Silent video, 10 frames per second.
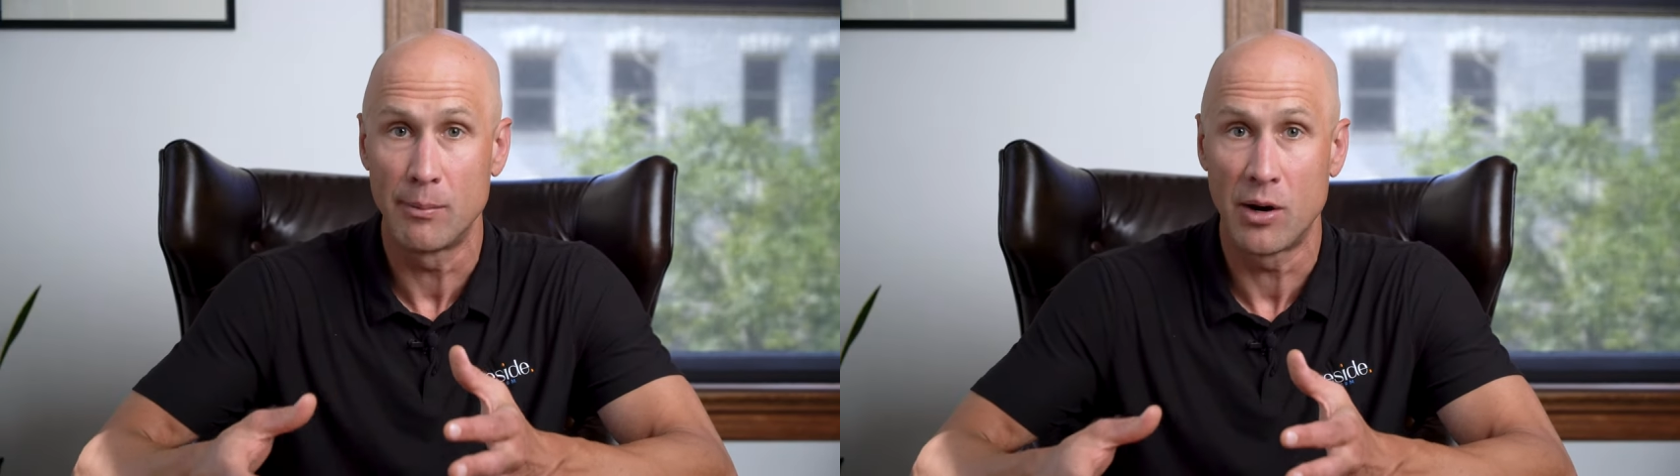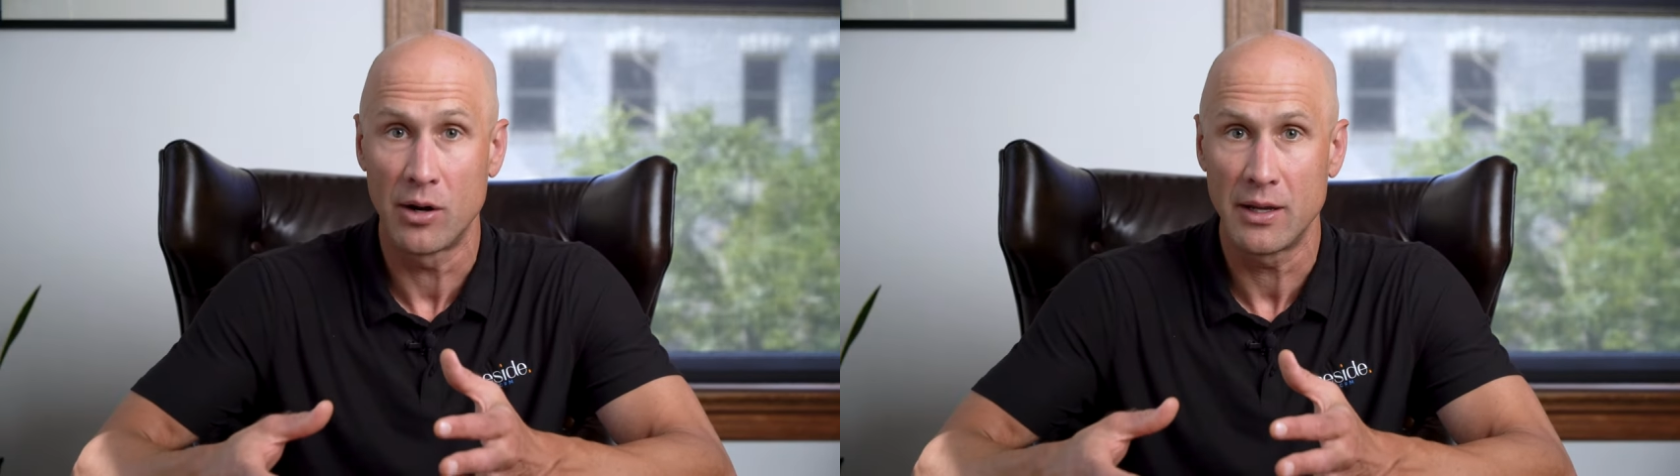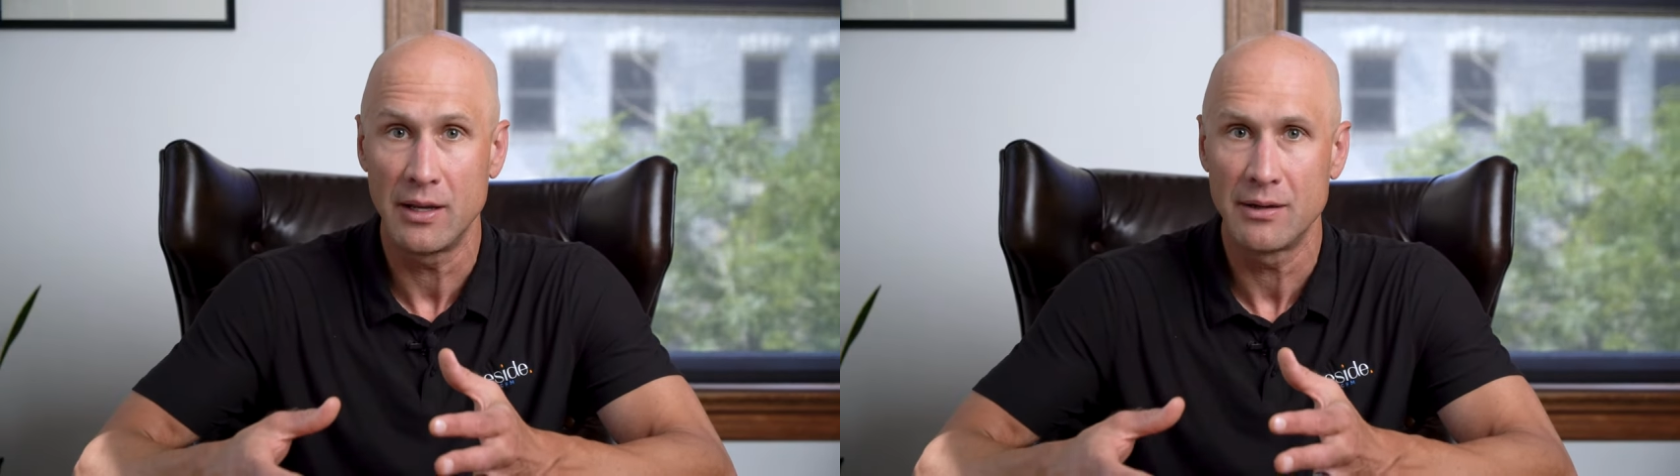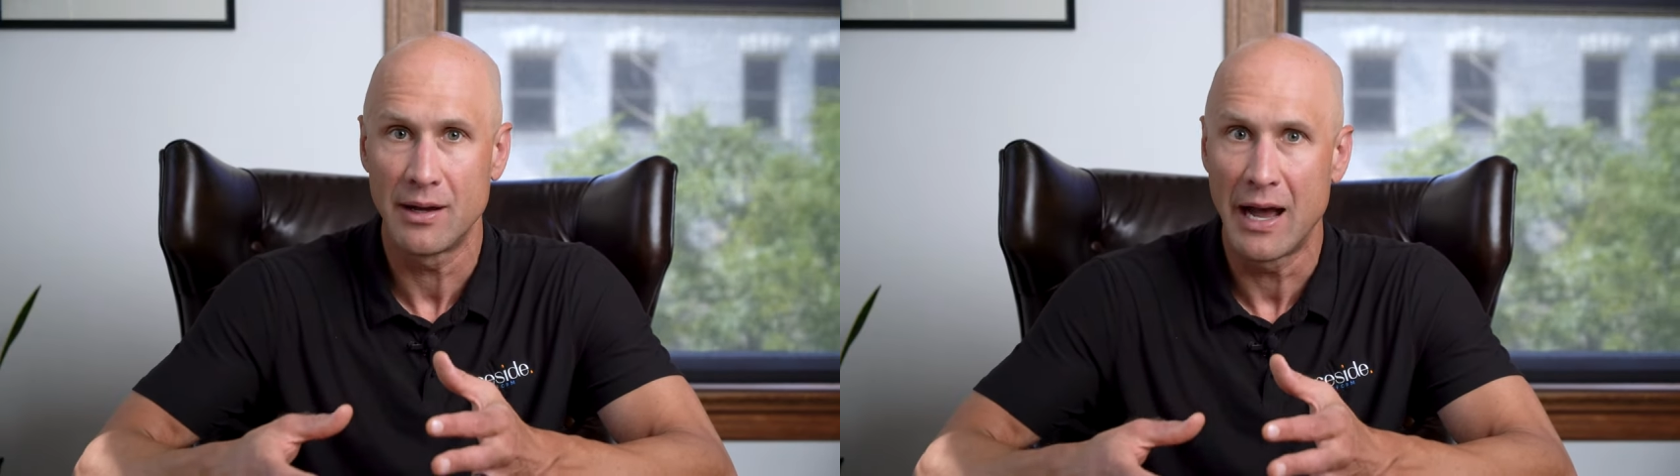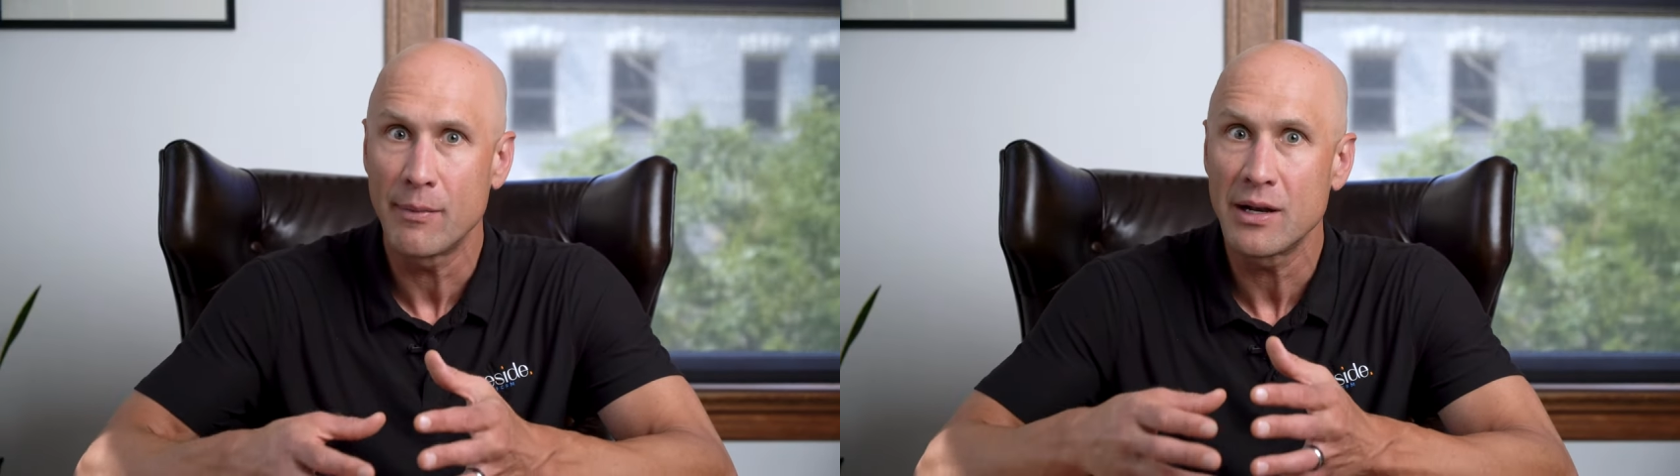the market,
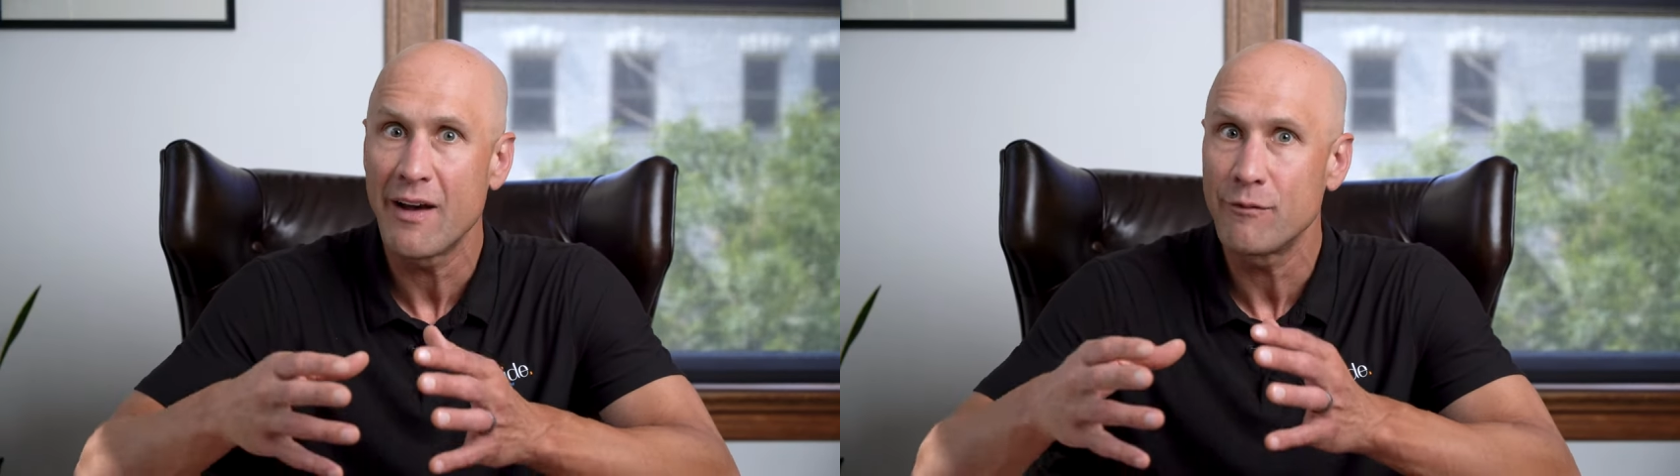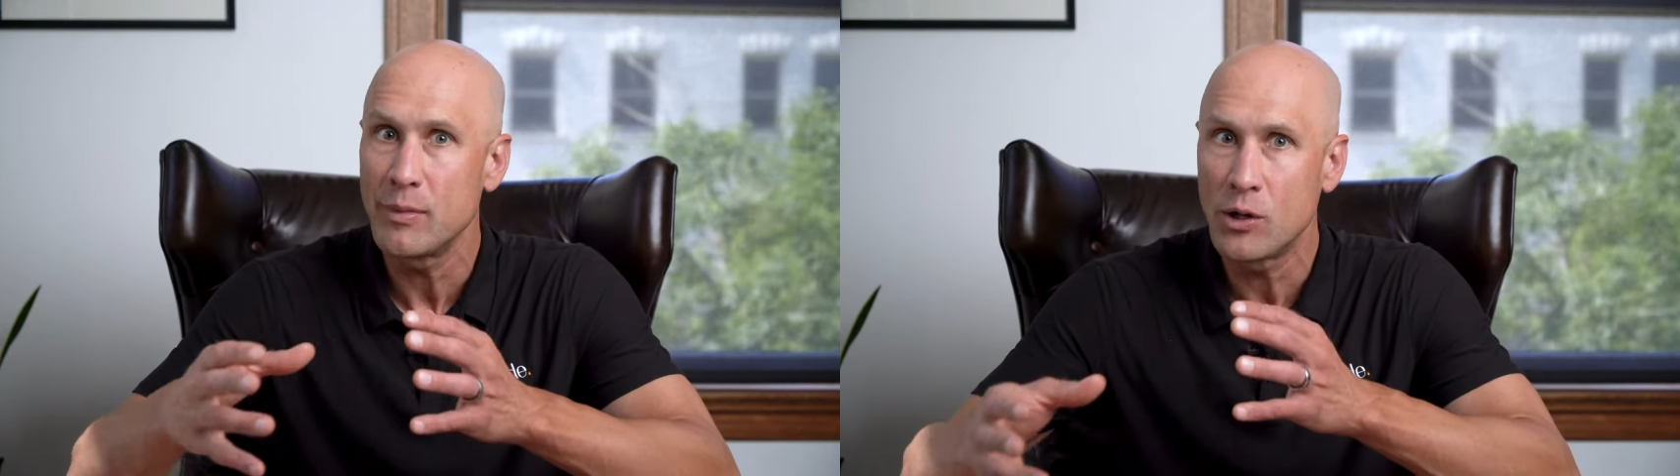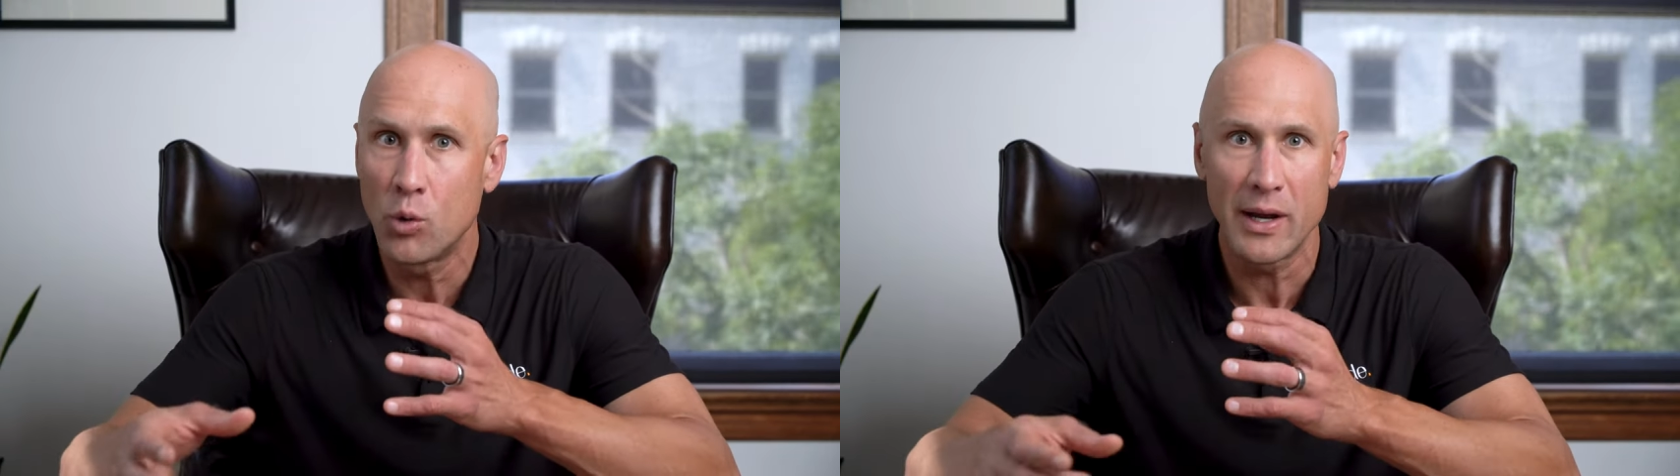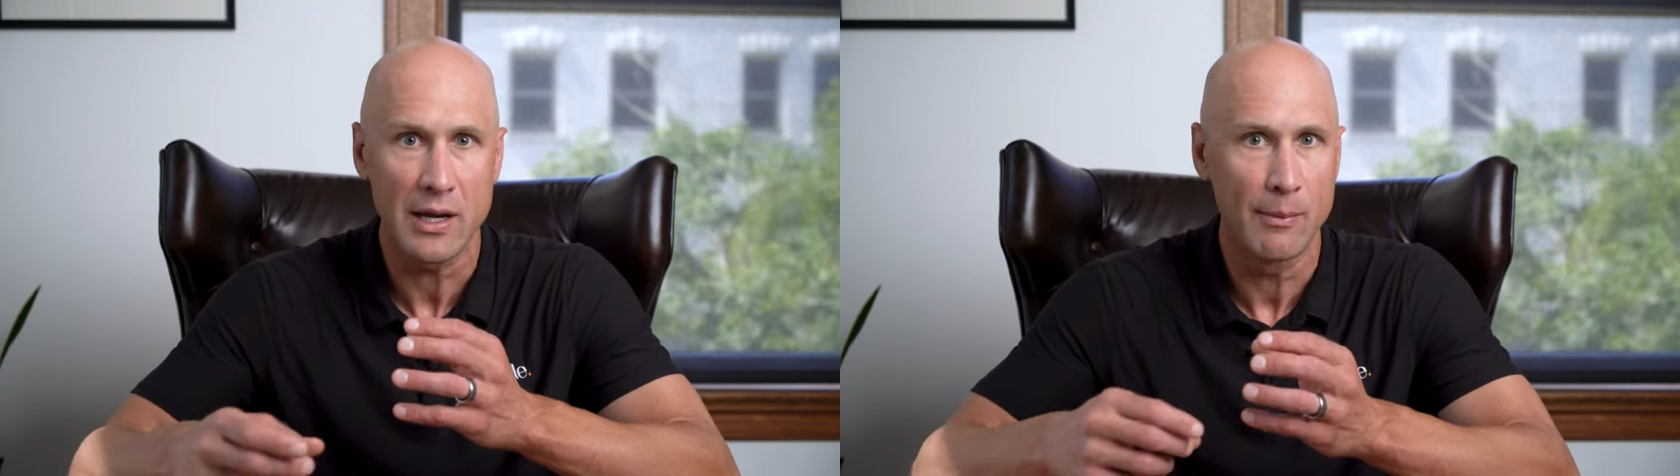I'm gonna have to be quick.